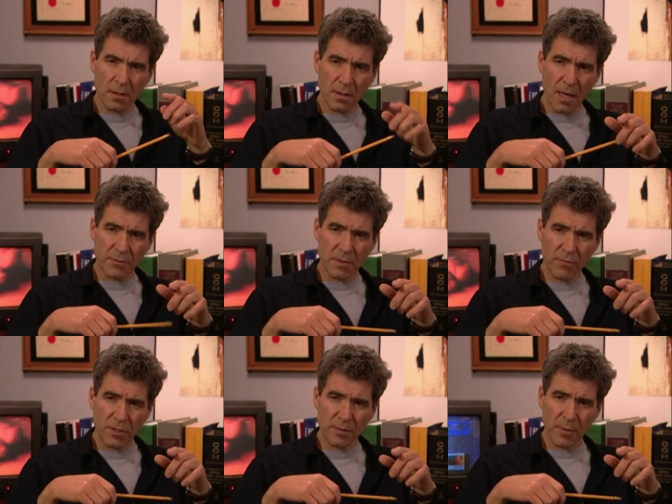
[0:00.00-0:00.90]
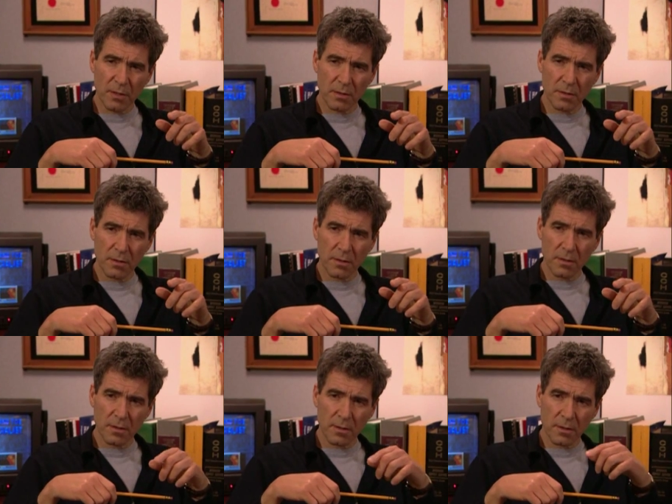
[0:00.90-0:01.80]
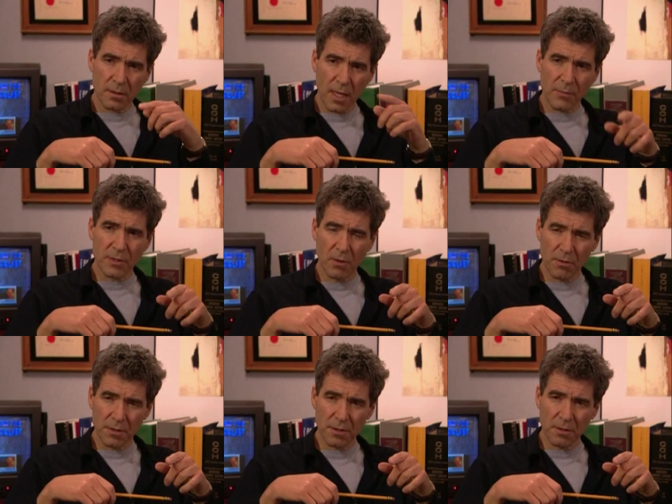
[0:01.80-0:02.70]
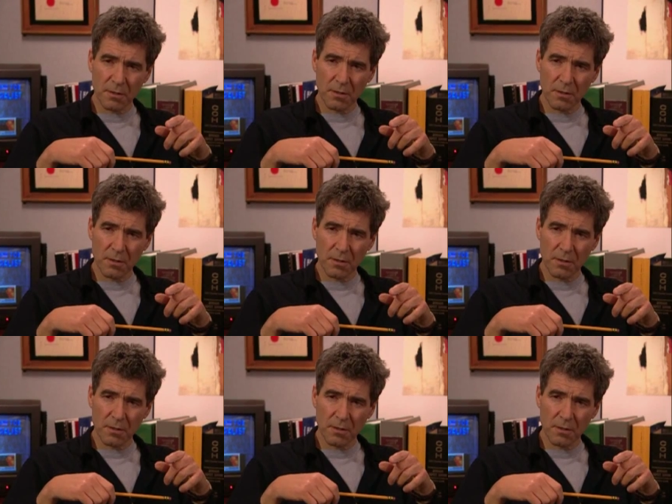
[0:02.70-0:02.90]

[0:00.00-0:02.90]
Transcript: That was the voicemail. That was the whole thing.